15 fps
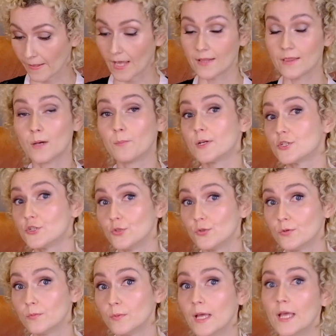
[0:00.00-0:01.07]
And number
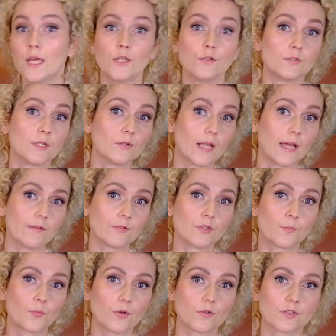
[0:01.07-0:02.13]
two, you don't have
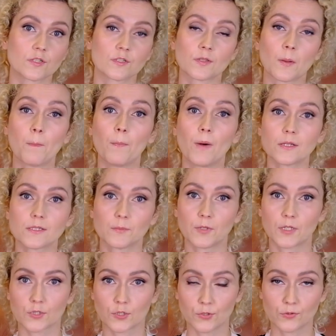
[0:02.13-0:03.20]
to purchase
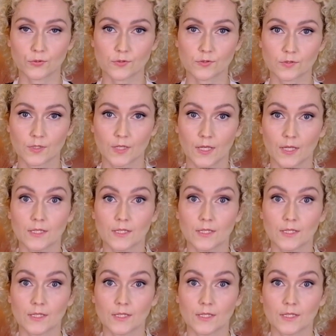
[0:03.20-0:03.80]
multiple glues